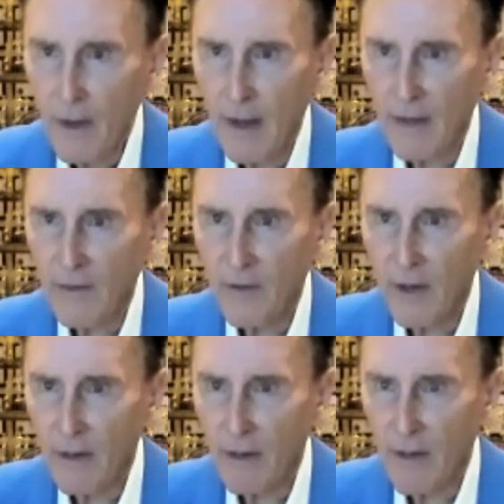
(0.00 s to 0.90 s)

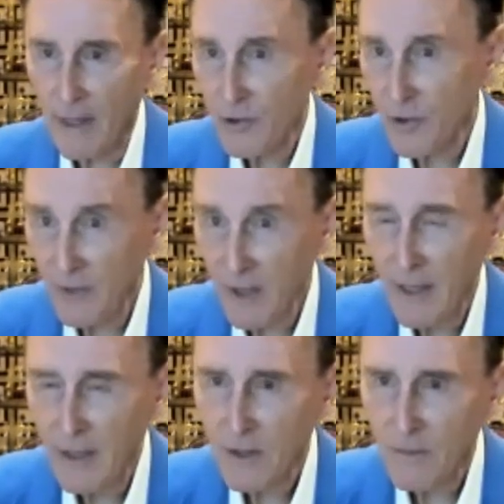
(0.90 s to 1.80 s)
And unless you need
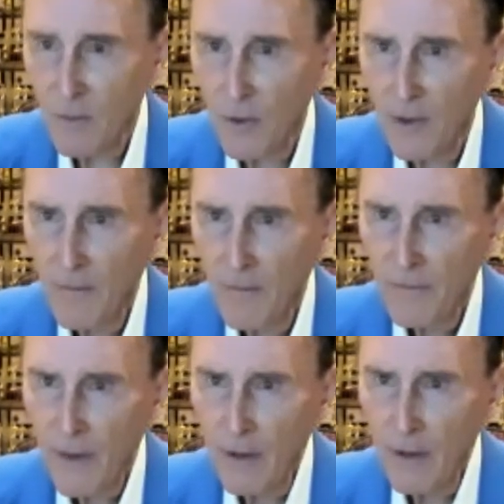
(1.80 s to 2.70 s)
that support,
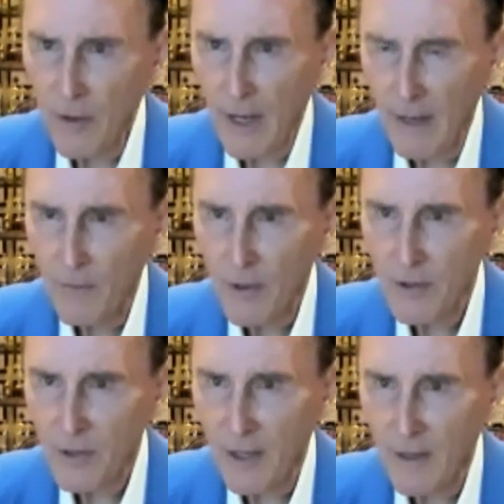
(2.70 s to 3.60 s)
you can't
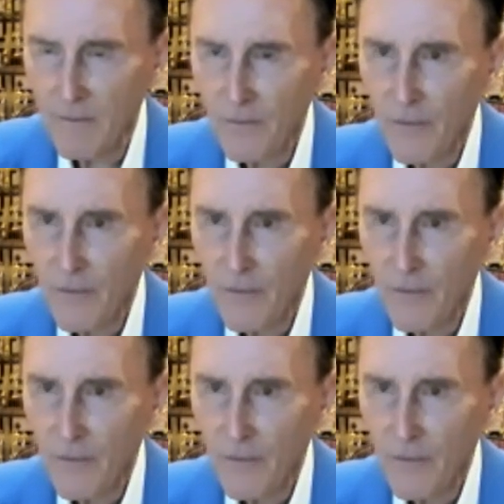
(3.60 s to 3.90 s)
appreciate it.